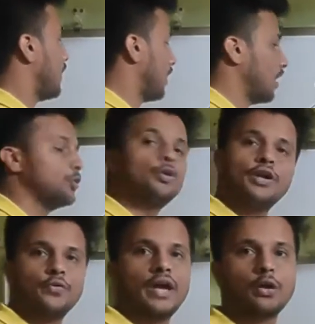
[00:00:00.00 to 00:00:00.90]

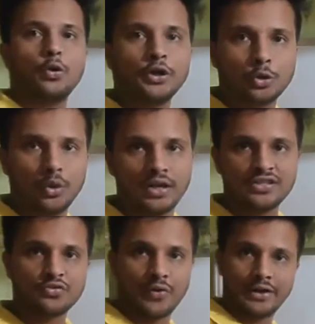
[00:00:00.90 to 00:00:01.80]
Today we are going to
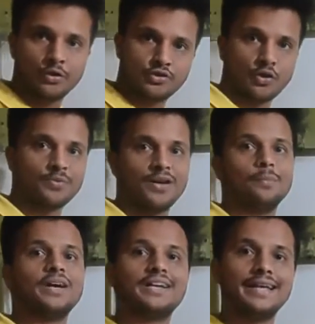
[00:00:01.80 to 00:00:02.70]
learn square roots of
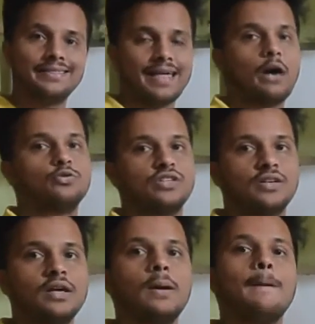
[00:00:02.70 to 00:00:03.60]
number till
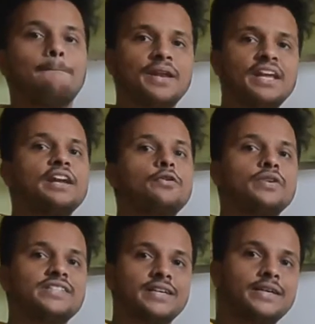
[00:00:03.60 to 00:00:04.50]
1000.
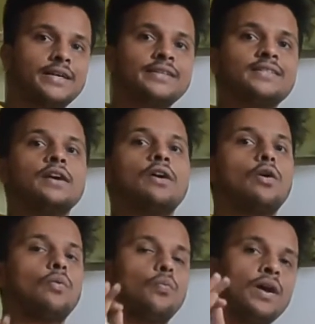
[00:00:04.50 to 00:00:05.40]
Prerequisite is
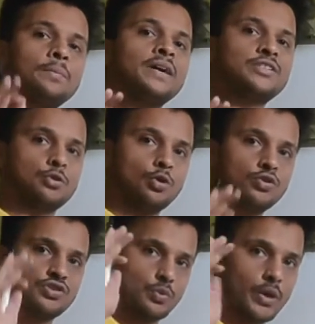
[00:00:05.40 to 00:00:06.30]
one must
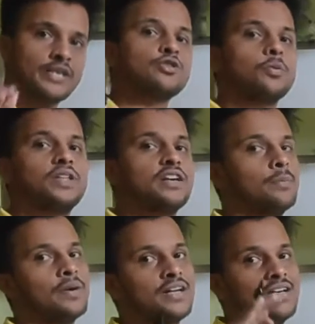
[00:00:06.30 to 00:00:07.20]
know squares of the
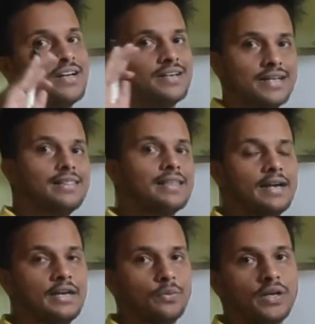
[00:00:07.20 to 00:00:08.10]
number till
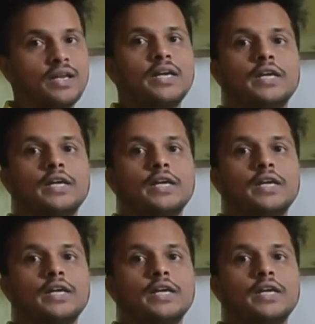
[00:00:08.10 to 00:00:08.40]
31.